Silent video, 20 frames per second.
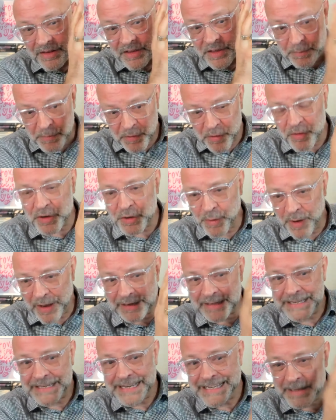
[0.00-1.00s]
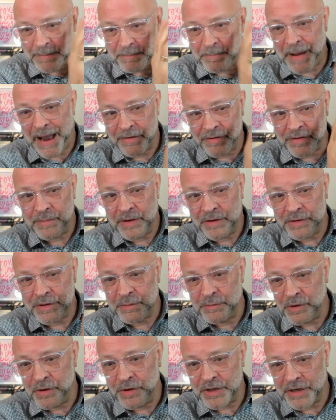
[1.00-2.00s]
spirituality is about the most
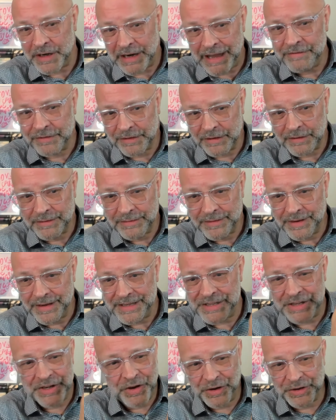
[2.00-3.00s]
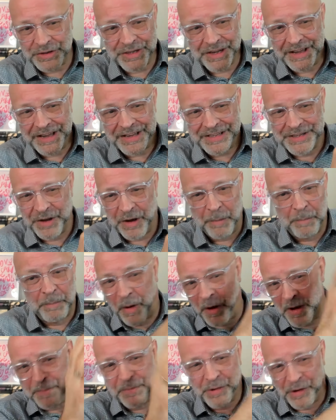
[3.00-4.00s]
emergent level. It's not, it's not a
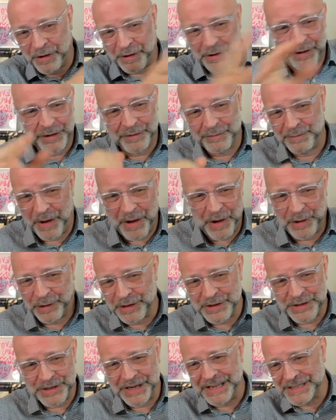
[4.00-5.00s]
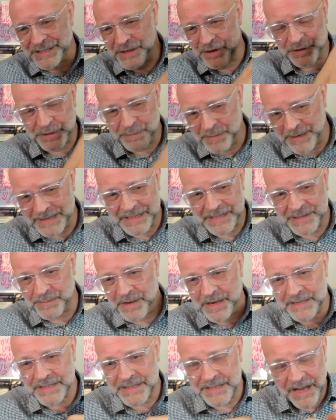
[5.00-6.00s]
byproduct of biology, it's not to be
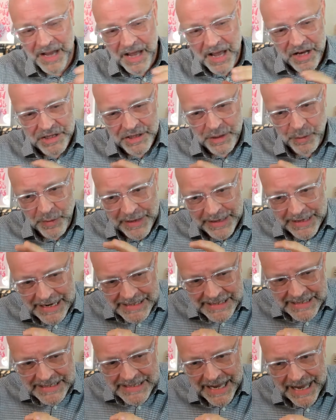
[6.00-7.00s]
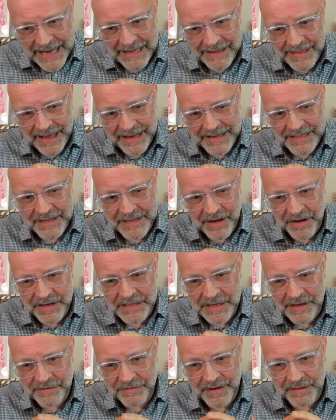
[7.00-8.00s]
dismissed. So we need to take that
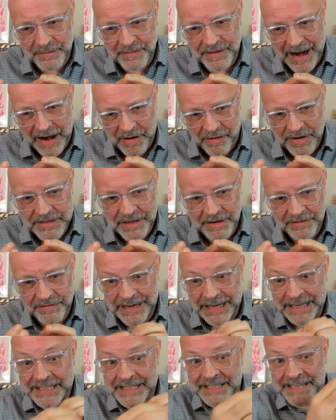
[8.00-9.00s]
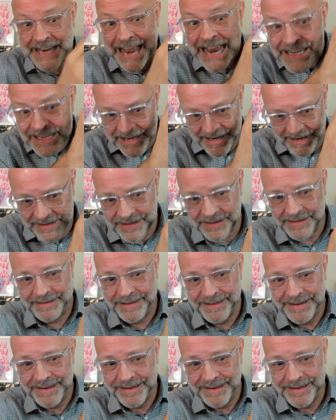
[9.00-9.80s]
scientific narrative and extend it